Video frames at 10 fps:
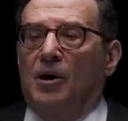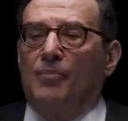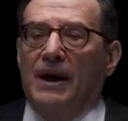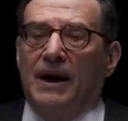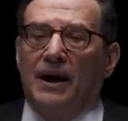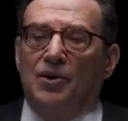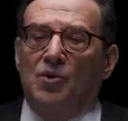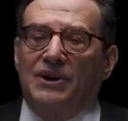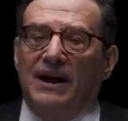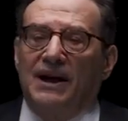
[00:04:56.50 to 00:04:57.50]
a man
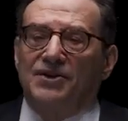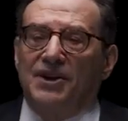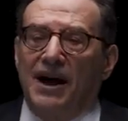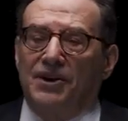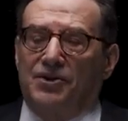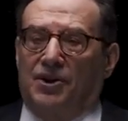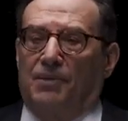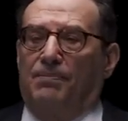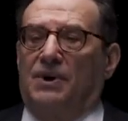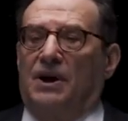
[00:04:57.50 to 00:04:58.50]
who takes
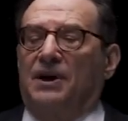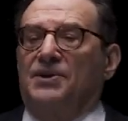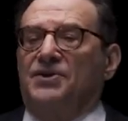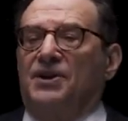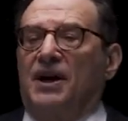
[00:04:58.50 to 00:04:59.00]
ketchup on his